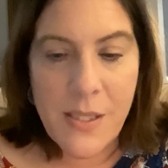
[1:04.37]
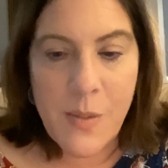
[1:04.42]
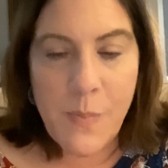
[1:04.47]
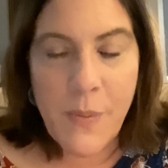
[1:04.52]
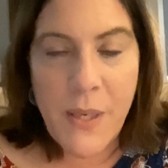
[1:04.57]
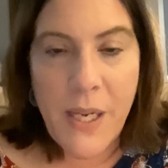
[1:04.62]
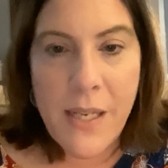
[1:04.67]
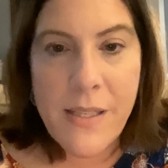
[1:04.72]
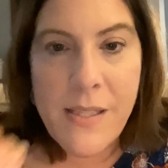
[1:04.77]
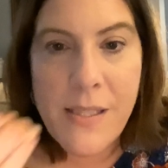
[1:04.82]

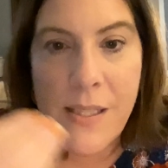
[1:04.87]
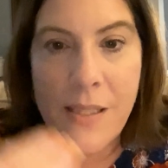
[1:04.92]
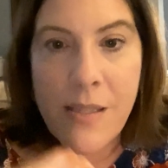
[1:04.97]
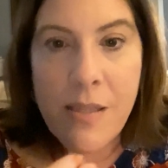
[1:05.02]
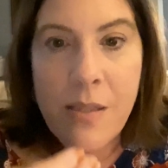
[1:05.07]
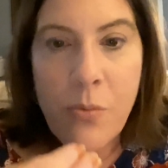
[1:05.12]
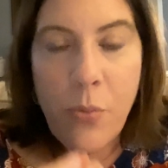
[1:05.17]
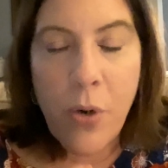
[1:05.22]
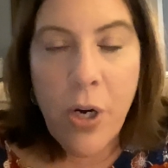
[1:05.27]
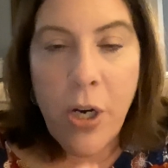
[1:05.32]
because this
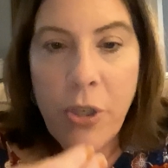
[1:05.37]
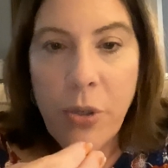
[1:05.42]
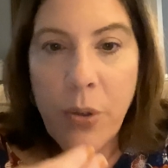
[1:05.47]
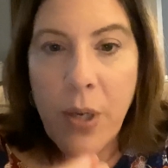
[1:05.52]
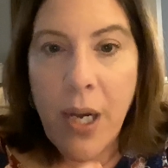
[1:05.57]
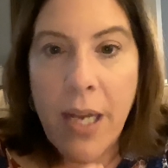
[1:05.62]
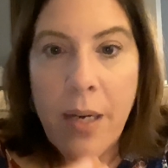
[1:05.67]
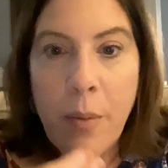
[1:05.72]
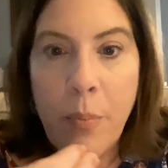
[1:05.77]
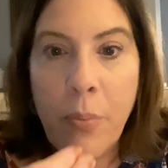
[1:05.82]
is where you
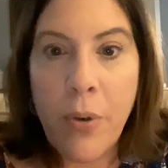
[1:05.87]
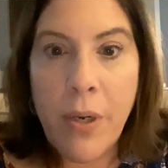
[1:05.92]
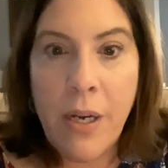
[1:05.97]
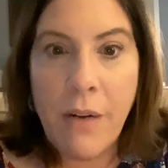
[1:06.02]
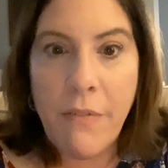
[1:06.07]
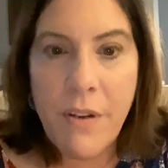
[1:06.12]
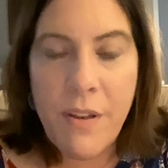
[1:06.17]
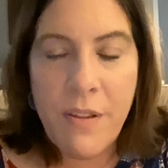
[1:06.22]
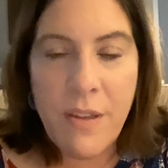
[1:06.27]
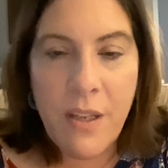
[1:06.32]
kind of put
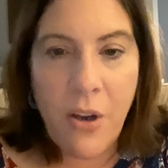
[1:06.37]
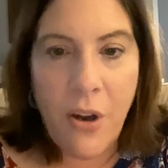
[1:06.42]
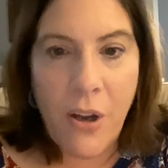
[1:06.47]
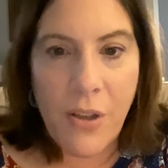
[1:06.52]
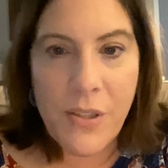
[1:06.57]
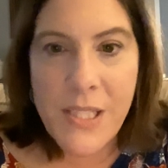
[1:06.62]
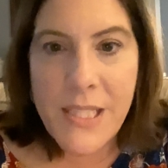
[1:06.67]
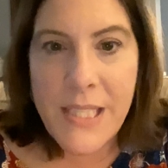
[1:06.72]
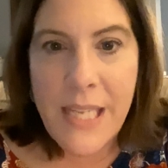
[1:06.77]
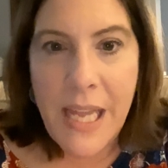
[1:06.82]
everything
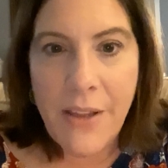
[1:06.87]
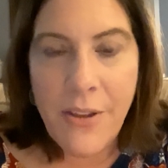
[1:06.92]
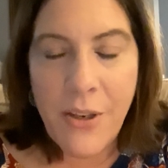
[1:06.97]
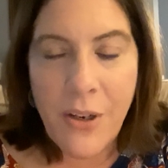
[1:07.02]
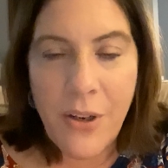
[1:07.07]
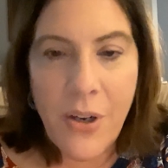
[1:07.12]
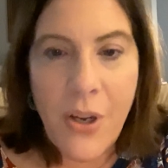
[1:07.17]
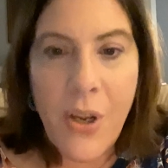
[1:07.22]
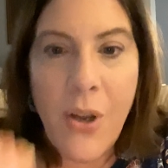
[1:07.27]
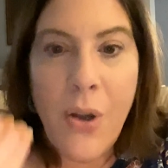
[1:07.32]
all
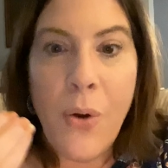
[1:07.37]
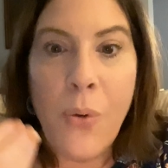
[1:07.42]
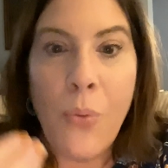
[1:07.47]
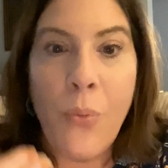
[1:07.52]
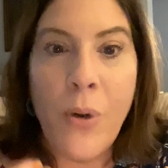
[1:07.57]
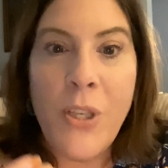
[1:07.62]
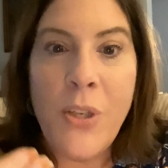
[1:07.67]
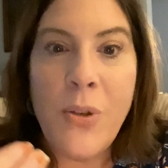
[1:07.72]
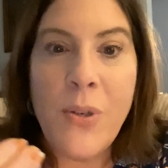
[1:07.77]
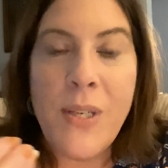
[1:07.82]
together
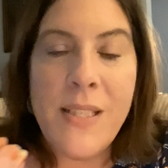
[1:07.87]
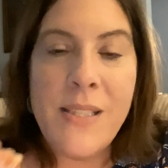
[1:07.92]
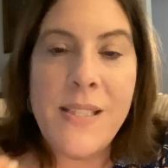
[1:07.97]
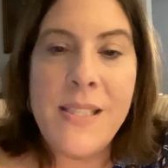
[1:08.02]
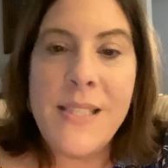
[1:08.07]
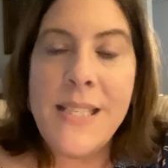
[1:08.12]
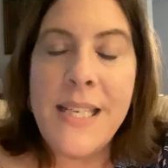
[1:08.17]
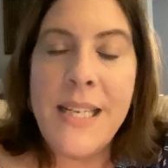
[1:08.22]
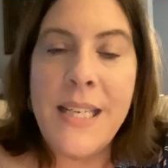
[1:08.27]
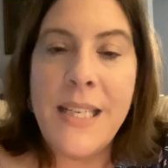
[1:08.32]
when you can
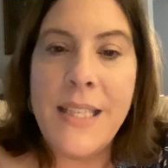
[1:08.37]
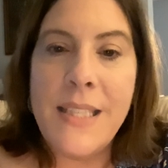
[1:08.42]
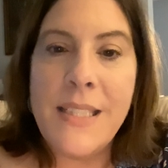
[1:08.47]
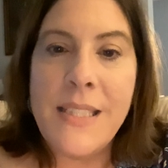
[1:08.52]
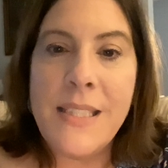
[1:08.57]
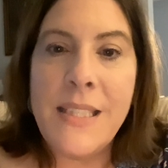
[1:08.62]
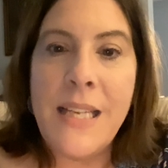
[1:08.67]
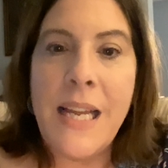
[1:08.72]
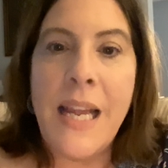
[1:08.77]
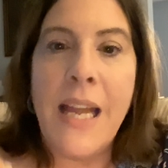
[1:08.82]
see
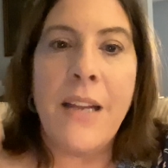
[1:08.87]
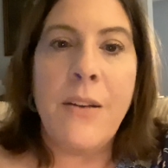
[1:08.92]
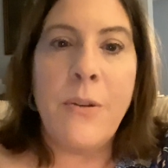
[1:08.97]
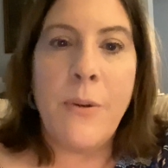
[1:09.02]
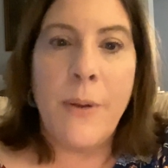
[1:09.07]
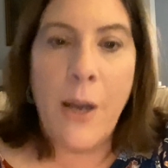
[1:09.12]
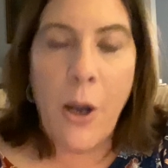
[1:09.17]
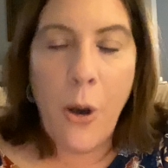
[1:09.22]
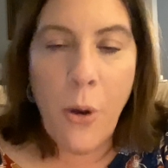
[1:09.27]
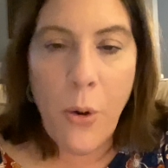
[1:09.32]
it
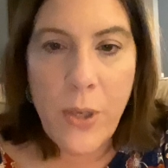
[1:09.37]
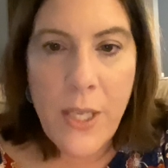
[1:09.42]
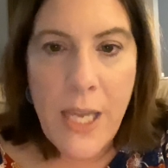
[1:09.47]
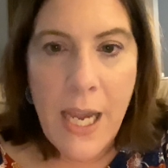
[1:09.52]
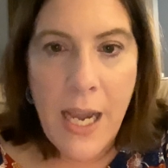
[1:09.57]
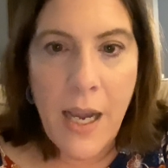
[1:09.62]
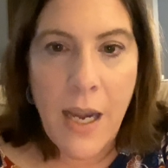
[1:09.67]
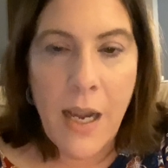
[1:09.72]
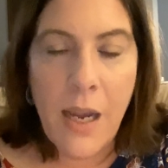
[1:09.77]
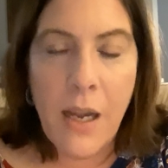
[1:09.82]
and, oh
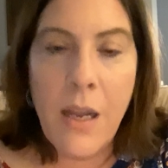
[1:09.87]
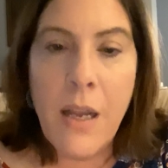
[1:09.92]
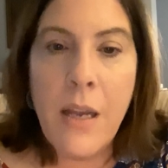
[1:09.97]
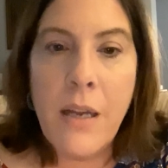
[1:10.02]
yeah,